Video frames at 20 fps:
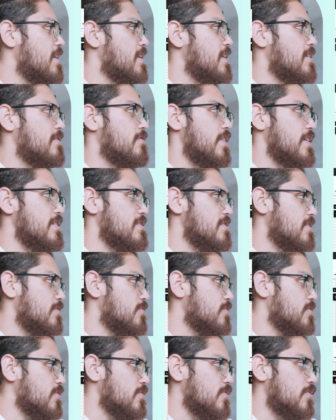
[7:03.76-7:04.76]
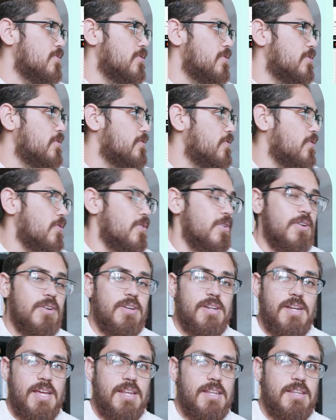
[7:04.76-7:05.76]
Investing was cool,
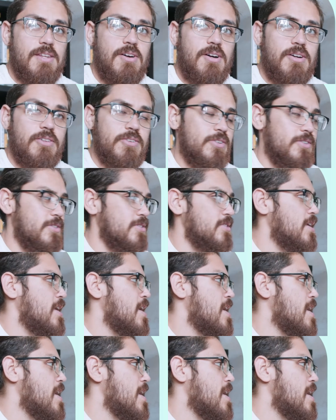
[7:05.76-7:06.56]
$480.